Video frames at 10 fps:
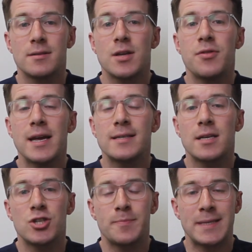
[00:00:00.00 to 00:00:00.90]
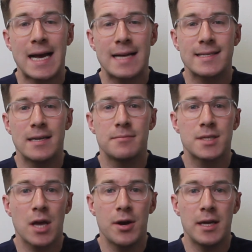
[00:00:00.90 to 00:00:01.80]
so things such as potassium,
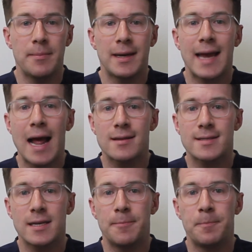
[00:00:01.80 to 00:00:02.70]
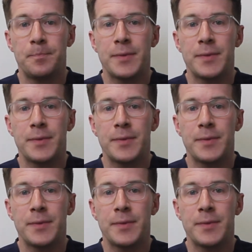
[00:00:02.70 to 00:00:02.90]
sodium and calcium.